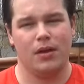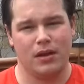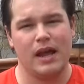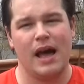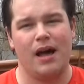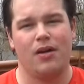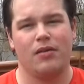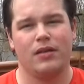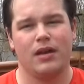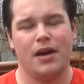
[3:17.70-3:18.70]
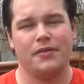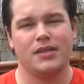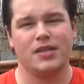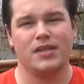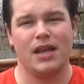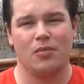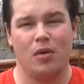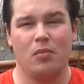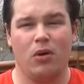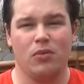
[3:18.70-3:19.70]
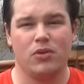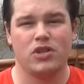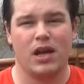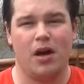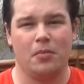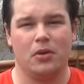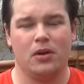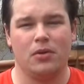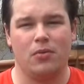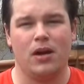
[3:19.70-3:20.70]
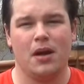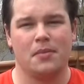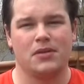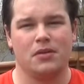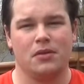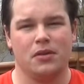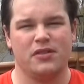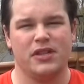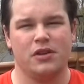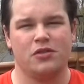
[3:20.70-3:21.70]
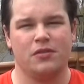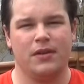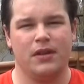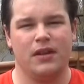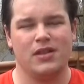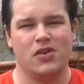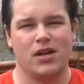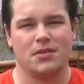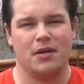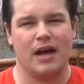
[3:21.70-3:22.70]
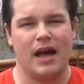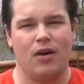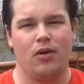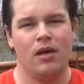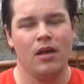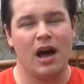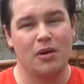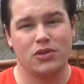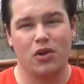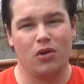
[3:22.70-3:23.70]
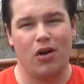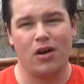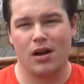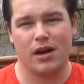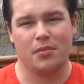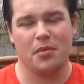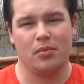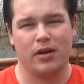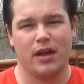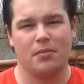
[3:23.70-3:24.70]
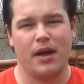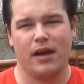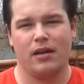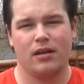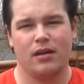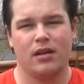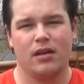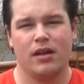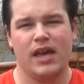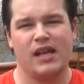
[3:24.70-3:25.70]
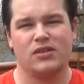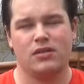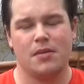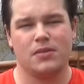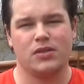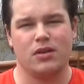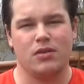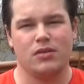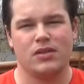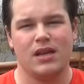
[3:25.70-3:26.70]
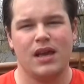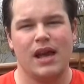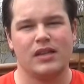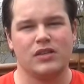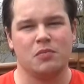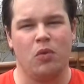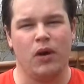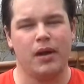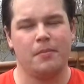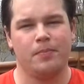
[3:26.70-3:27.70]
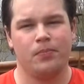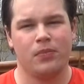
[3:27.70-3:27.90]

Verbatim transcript: and now, ever since that one point which I uploaded the one episode in our Secret Reveal that talks about how I was no longer going to be bringing back cancelled episodes at this point,